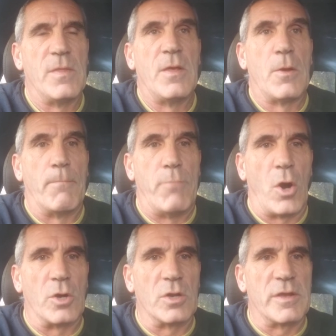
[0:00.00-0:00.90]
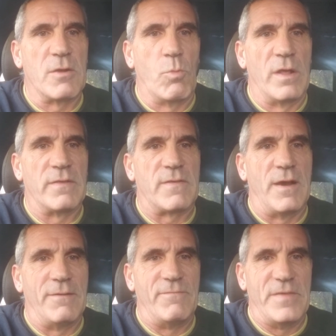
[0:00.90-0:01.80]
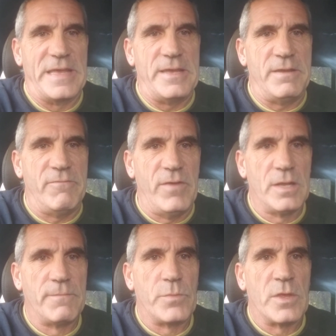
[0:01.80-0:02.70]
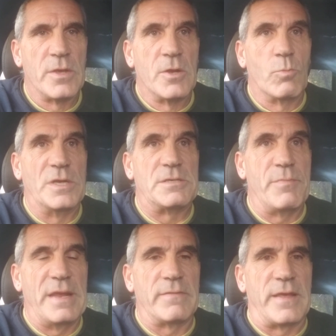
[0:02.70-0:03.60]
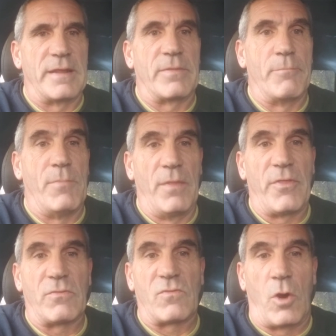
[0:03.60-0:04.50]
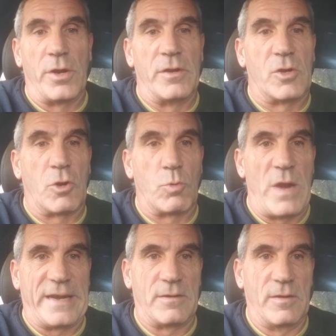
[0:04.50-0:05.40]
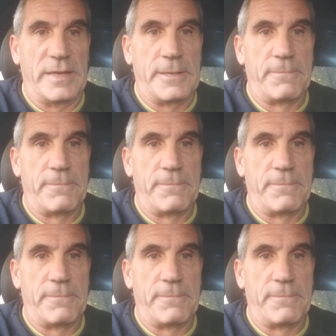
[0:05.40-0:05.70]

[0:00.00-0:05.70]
barley was Aviv, which means that the month started correctly.